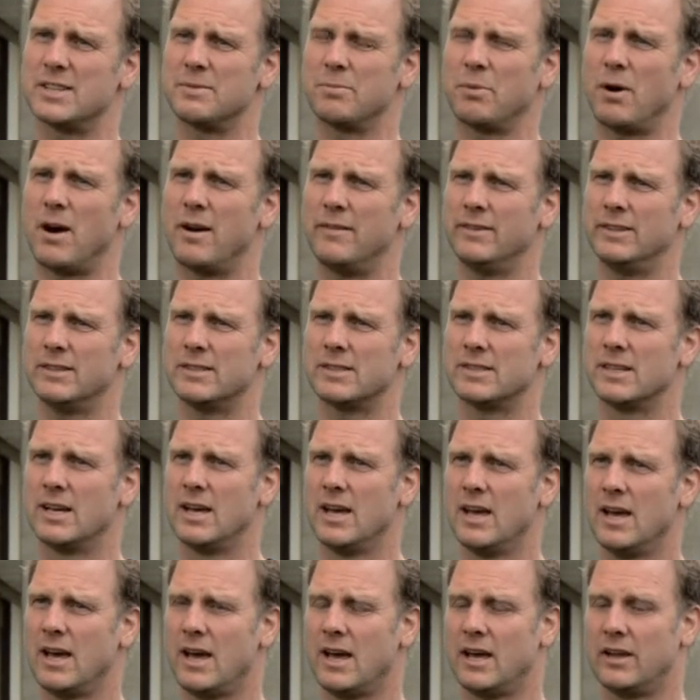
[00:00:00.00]
of the province.
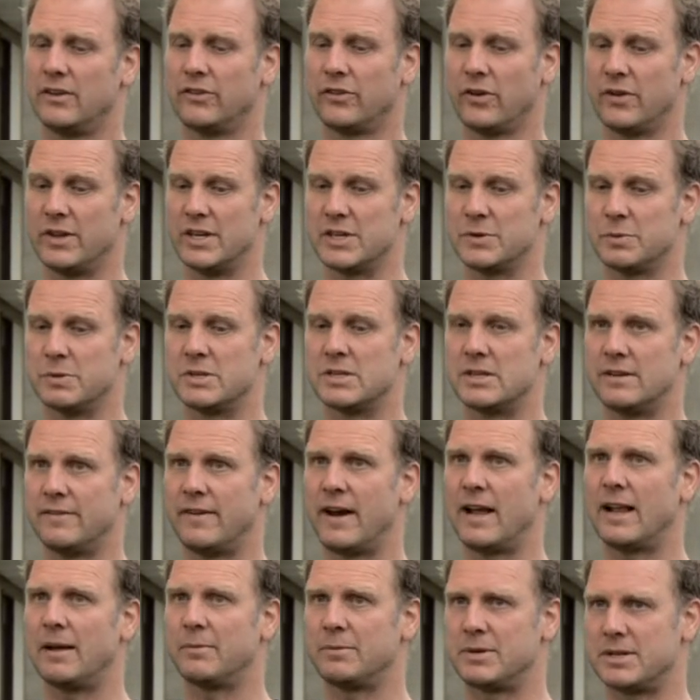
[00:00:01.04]
And so this was
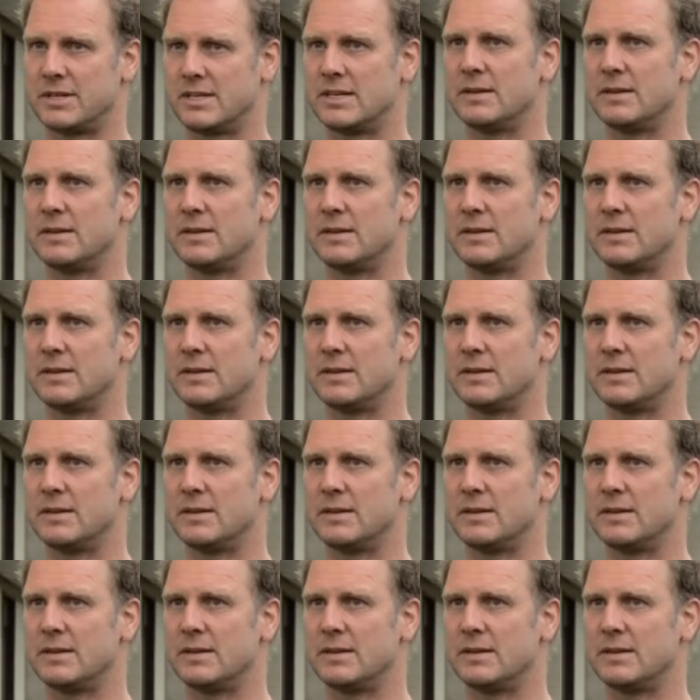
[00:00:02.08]
developed to